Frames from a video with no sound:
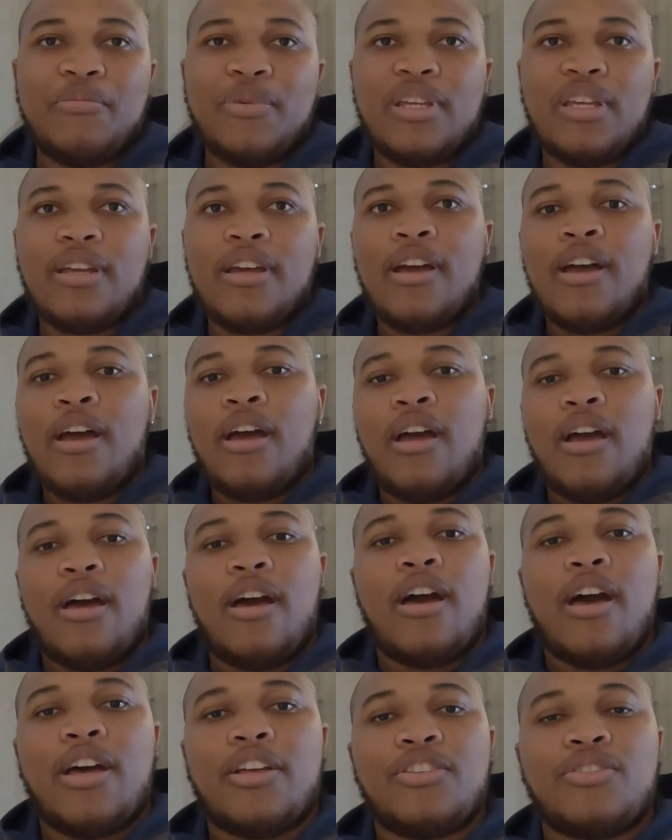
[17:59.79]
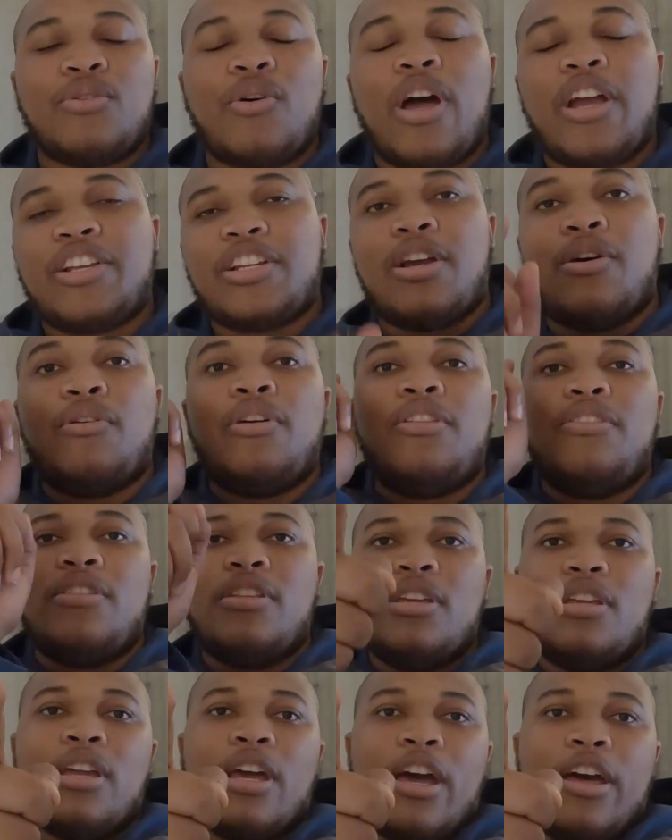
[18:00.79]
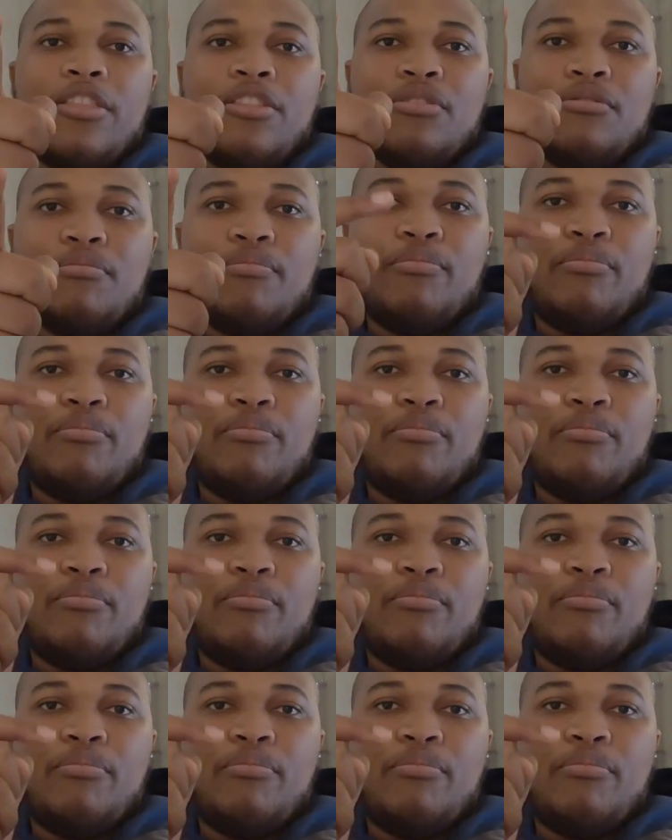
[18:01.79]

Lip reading: me. So I shower in the other